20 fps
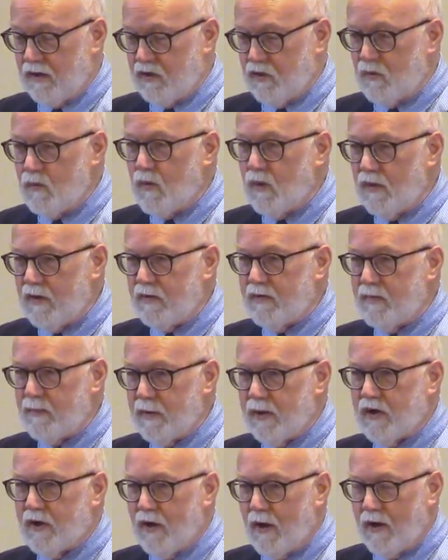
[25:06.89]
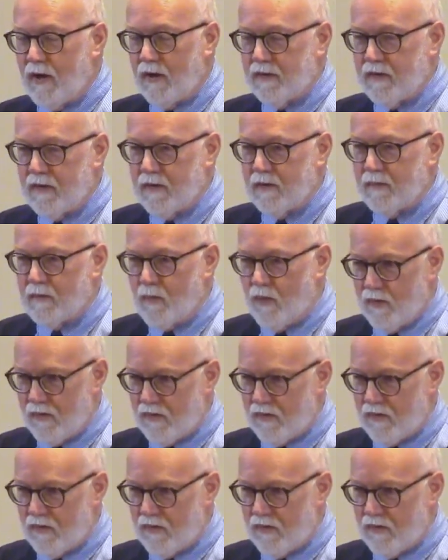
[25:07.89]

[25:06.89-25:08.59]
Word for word: you willing to be called more